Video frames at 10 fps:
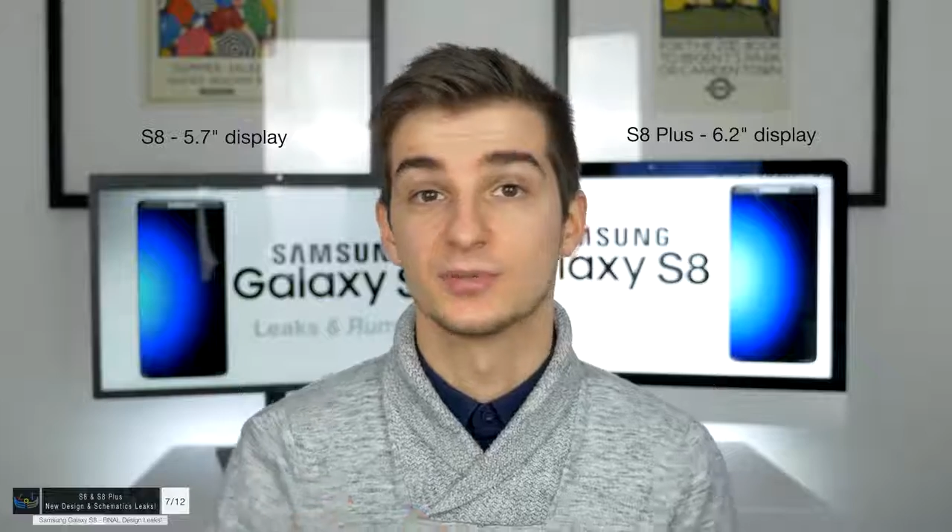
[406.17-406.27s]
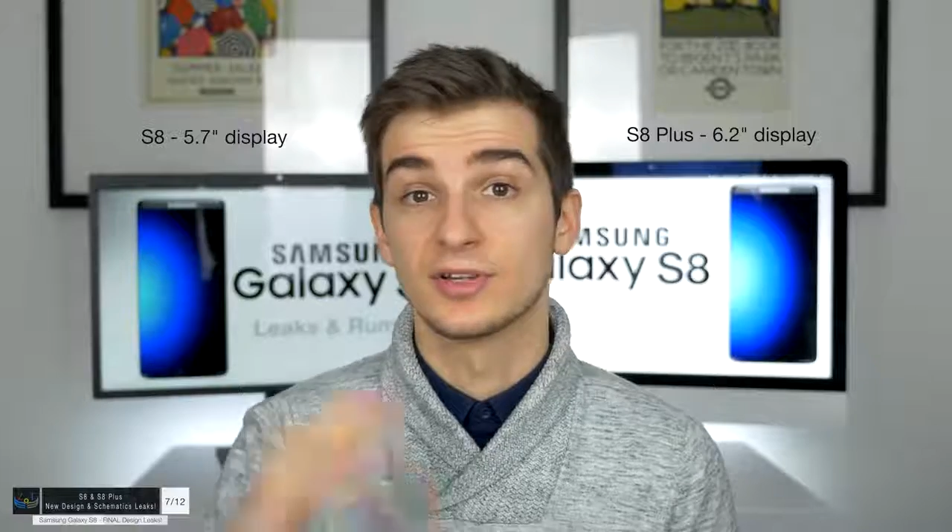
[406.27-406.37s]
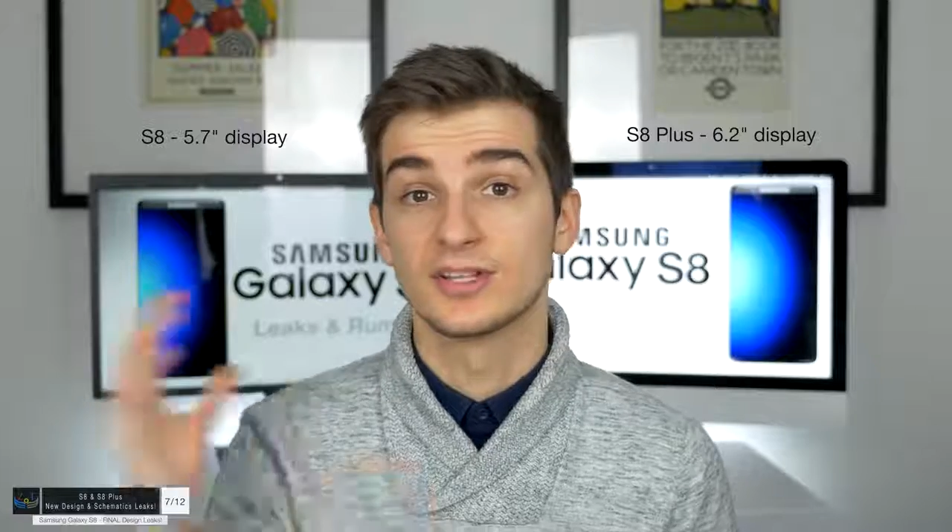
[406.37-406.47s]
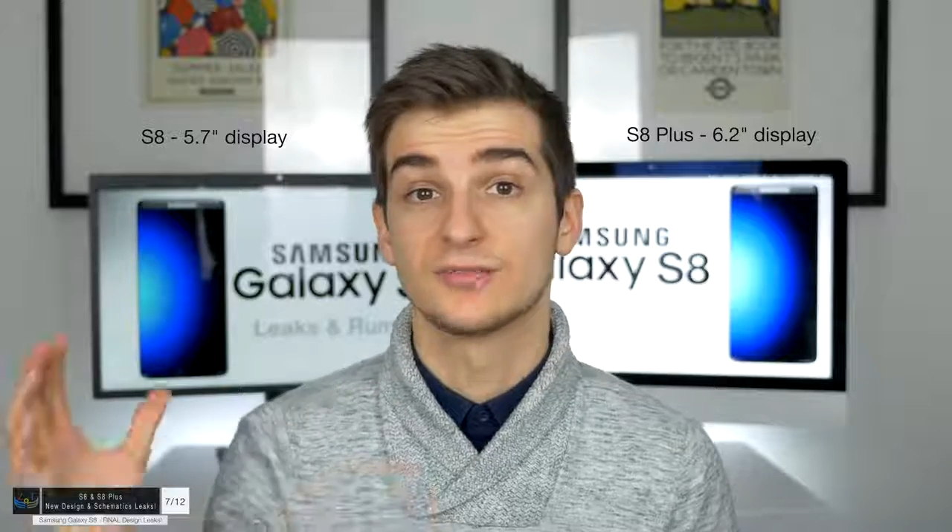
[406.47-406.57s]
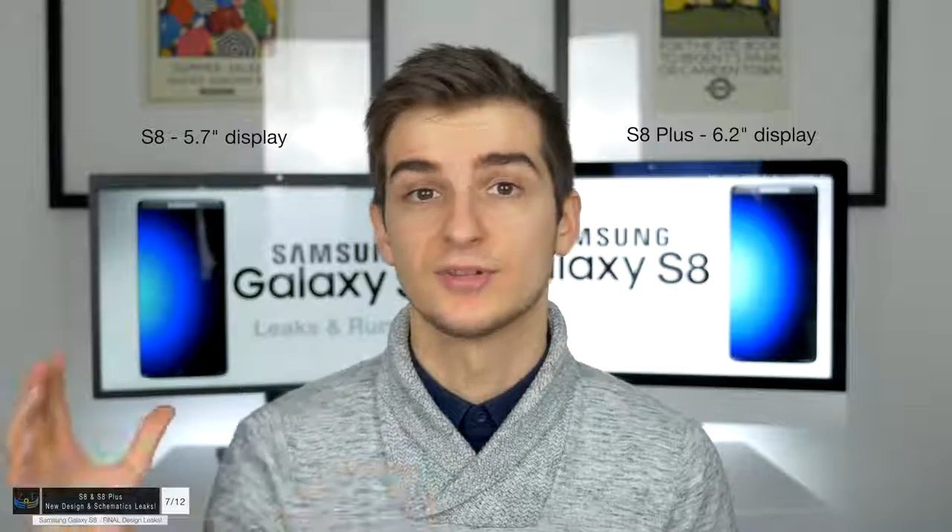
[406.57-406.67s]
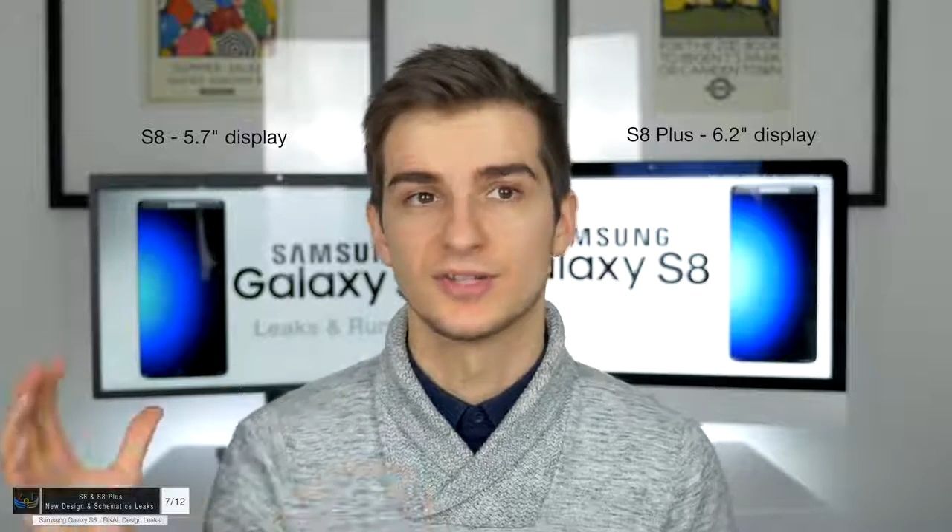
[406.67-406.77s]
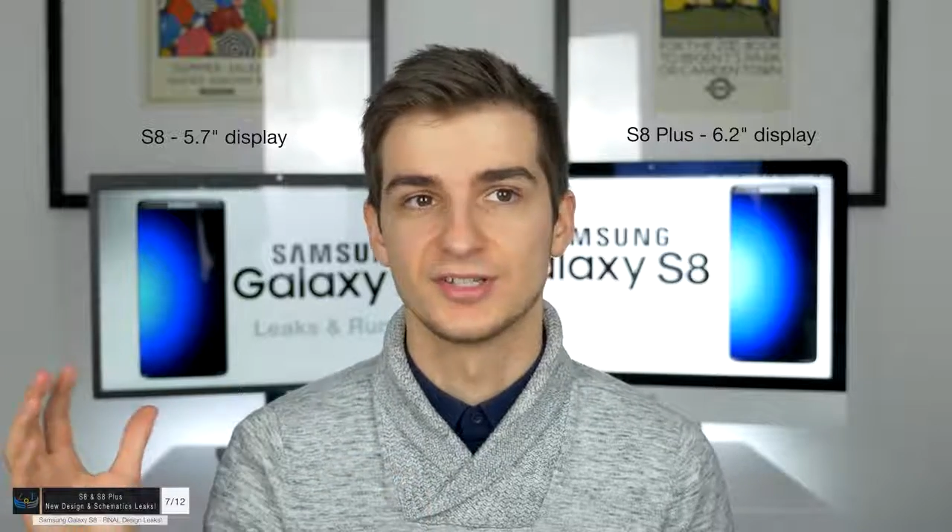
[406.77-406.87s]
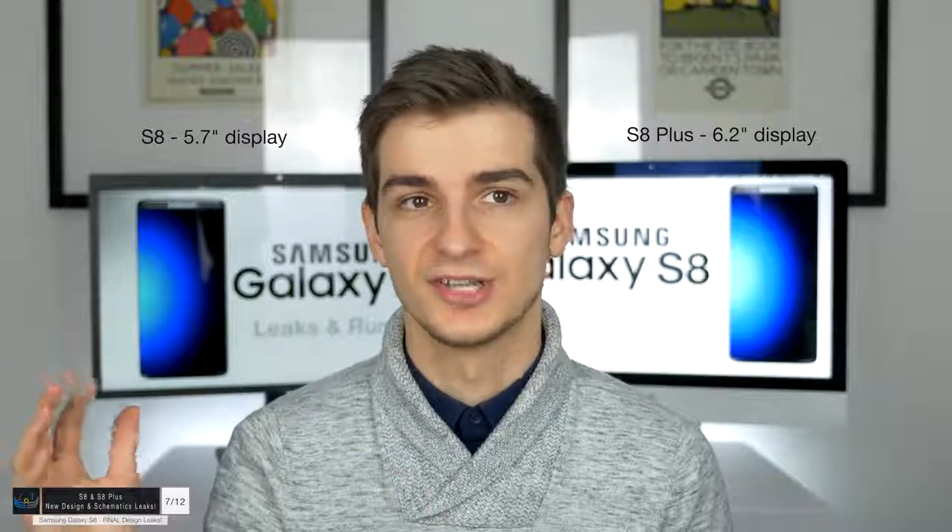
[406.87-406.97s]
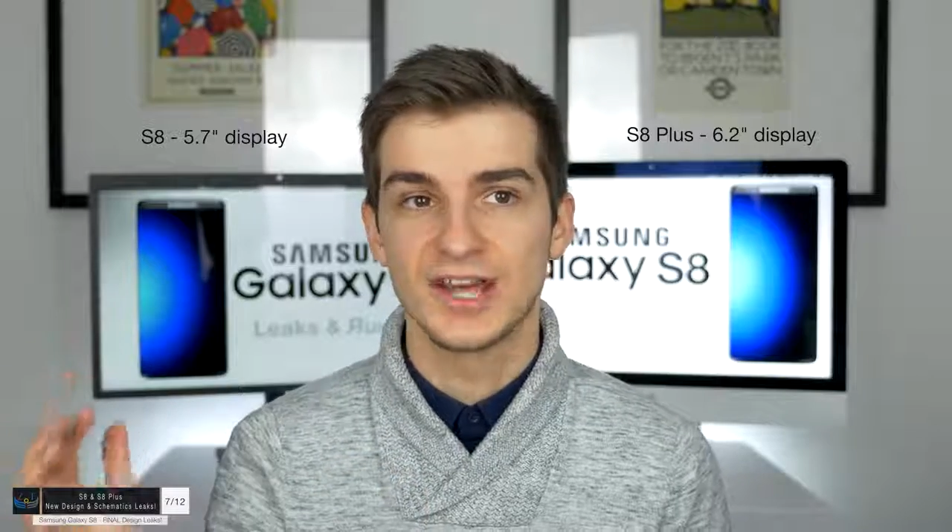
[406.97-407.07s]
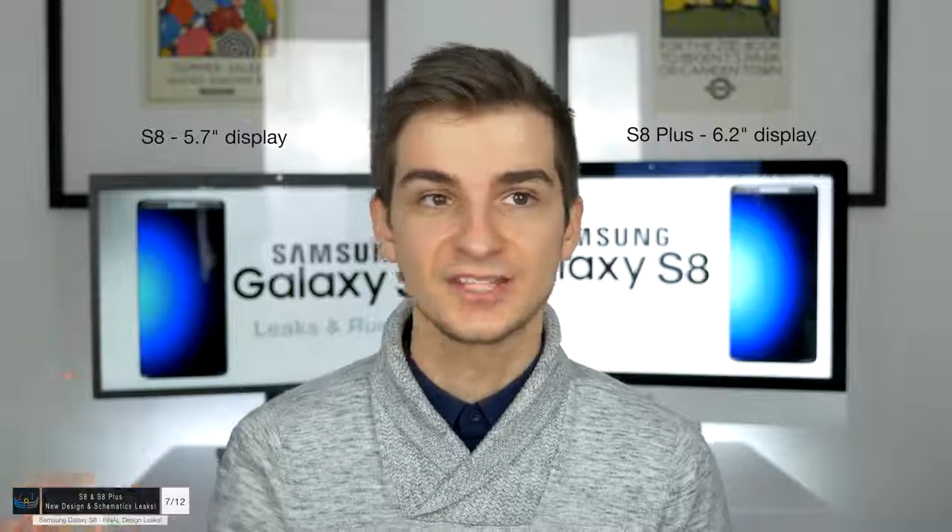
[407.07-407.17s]
Plus
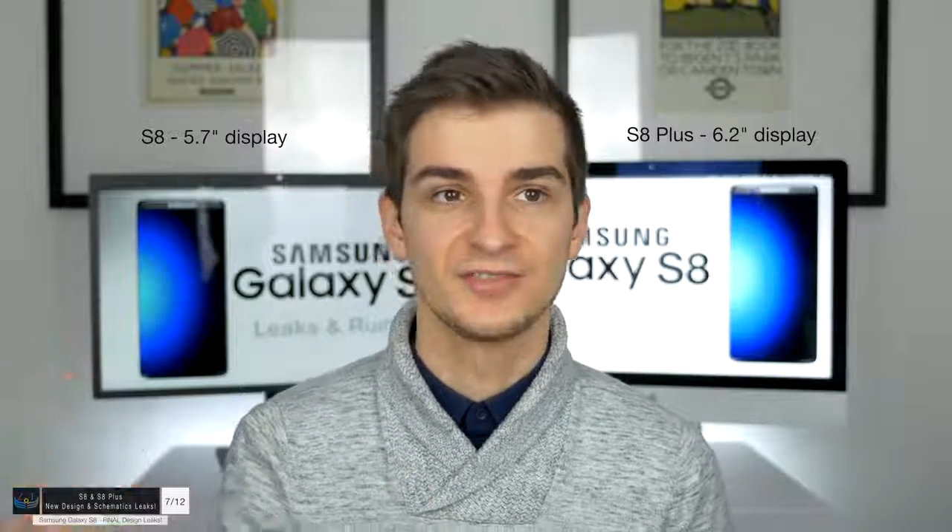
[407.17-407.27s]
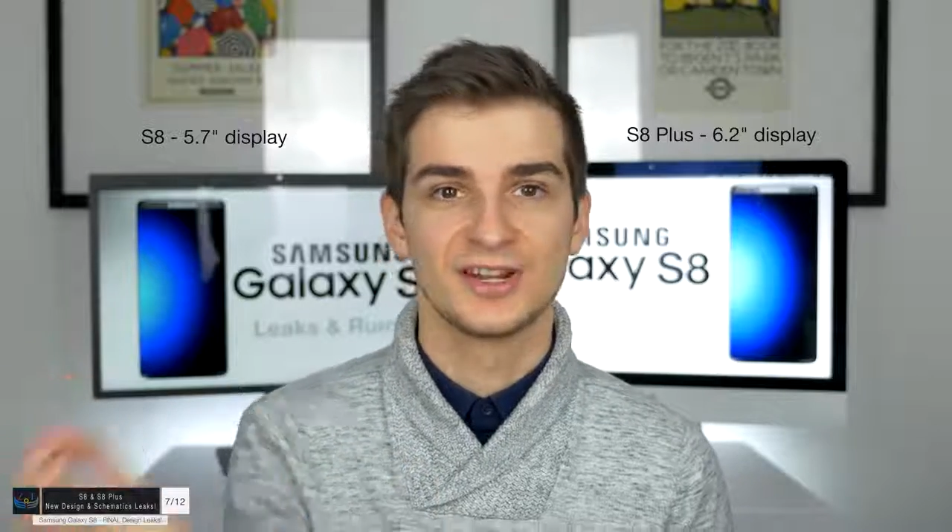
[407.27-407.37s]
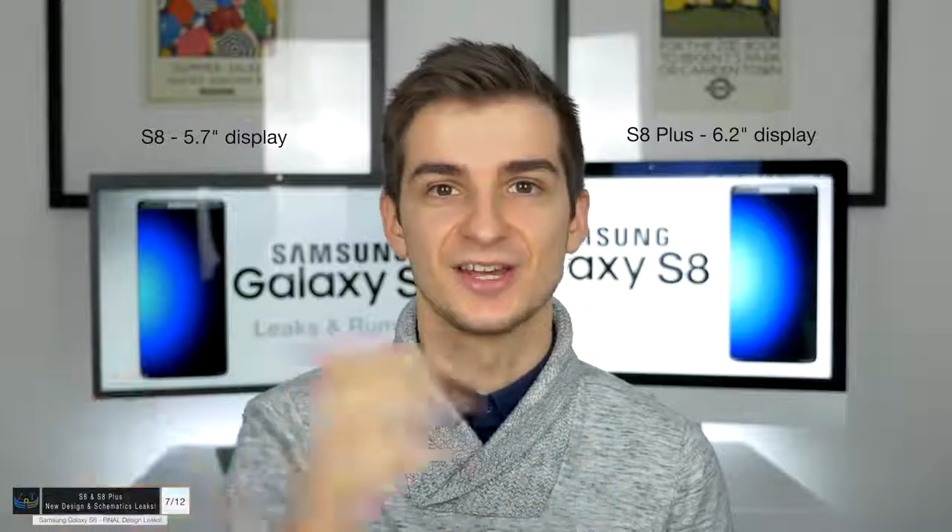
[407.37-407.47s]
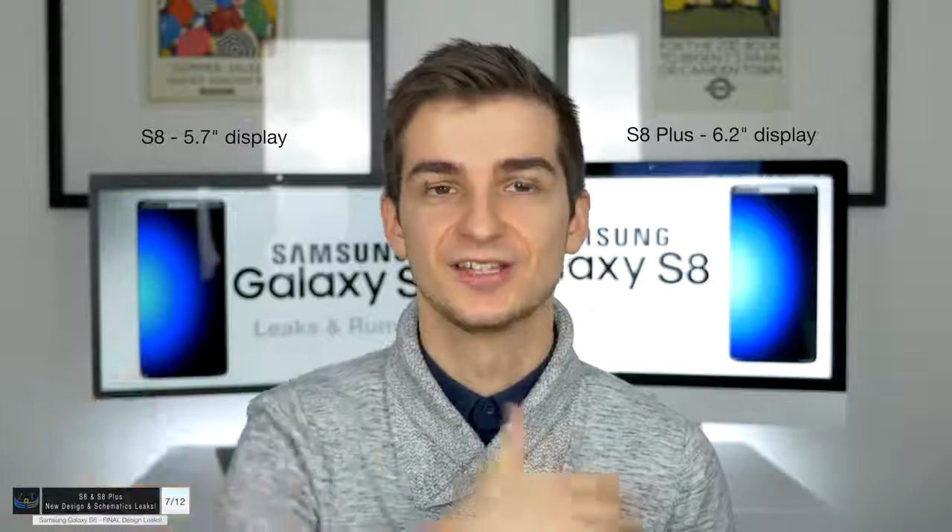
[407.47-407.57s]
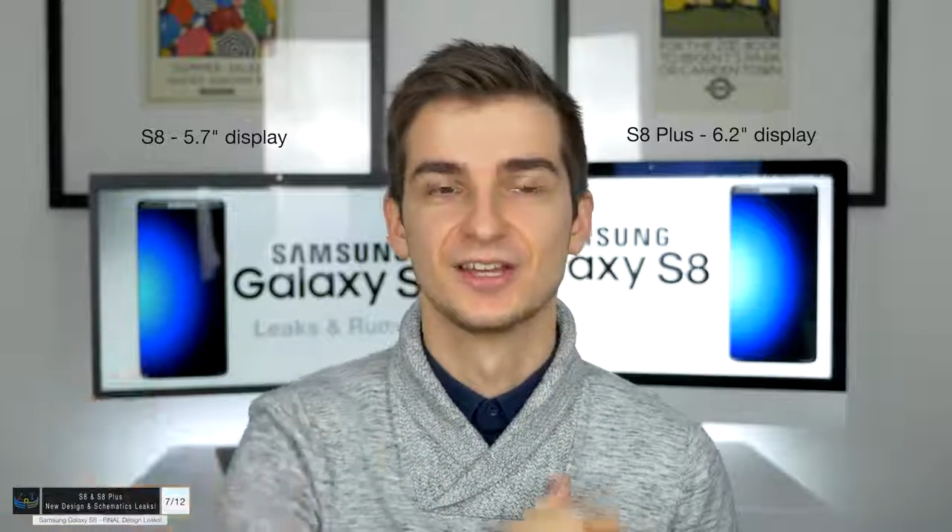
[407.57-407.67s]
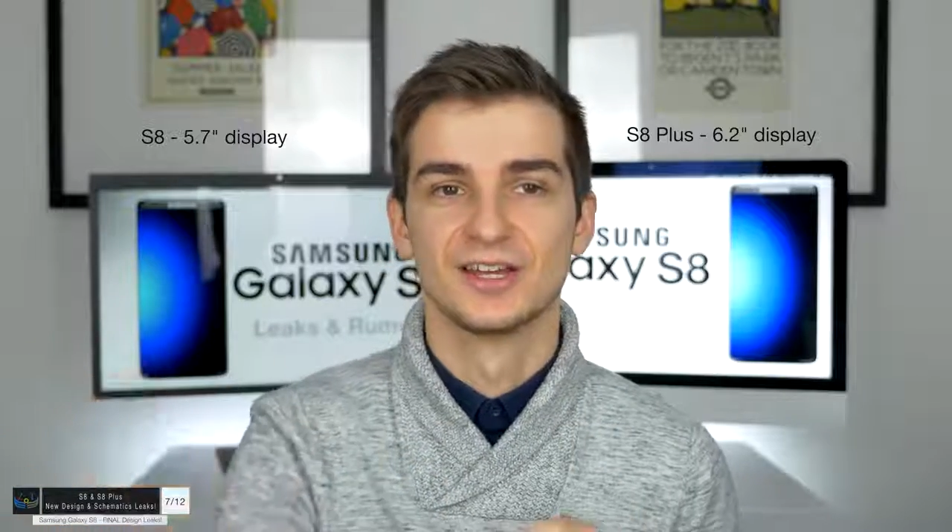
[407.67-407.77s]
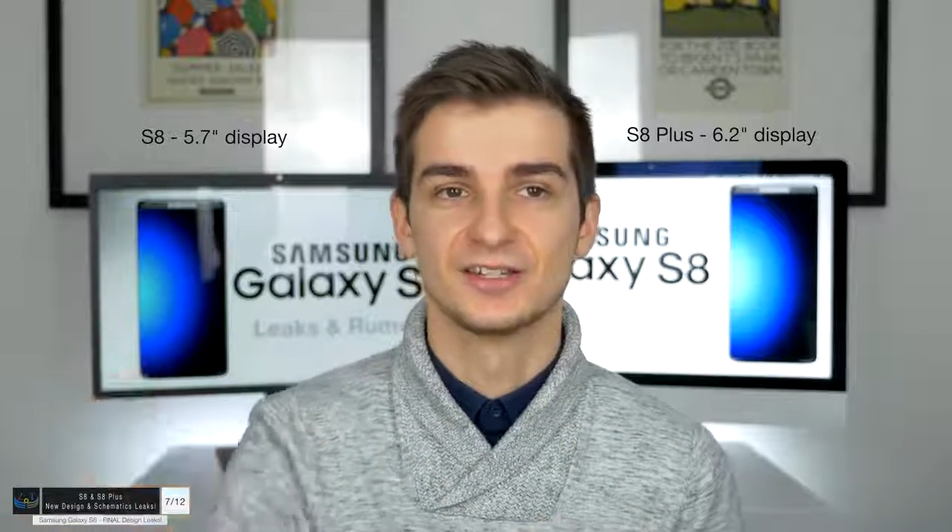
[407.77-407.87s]
versus the S7 Edge,